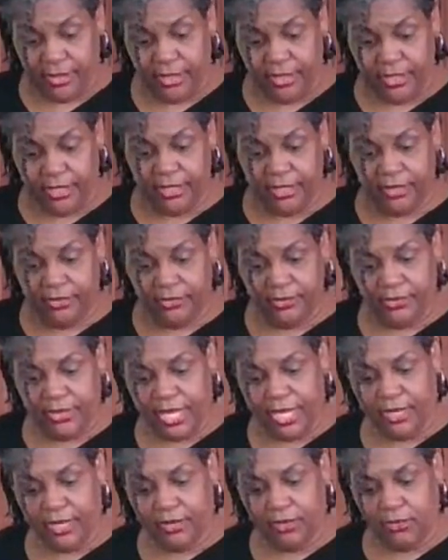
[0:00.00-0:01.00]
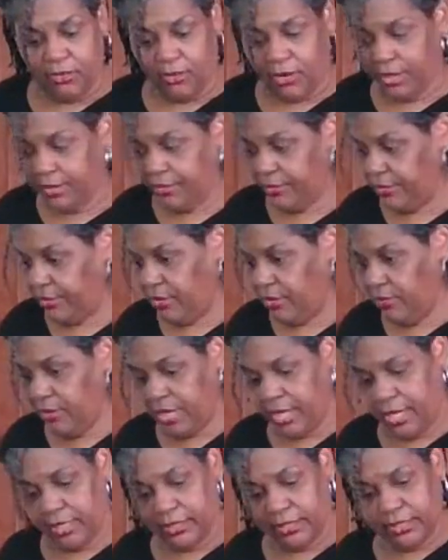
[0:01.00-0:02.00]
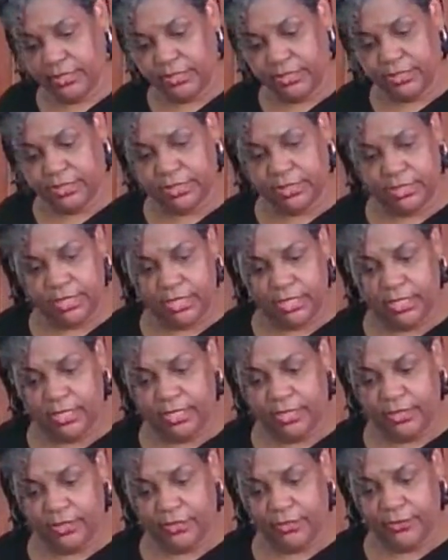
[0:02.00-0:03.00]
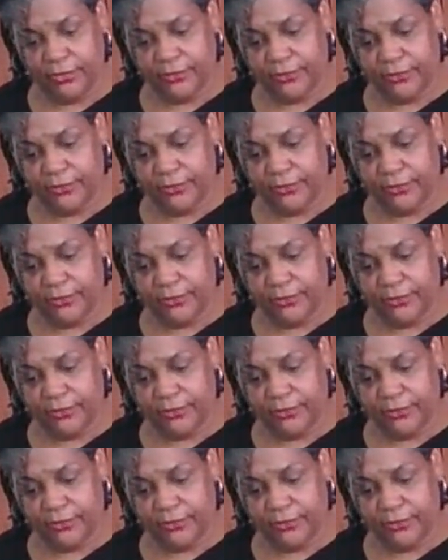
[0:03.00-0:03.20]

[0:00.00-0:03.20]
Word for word: In that order. Okay, let's see here.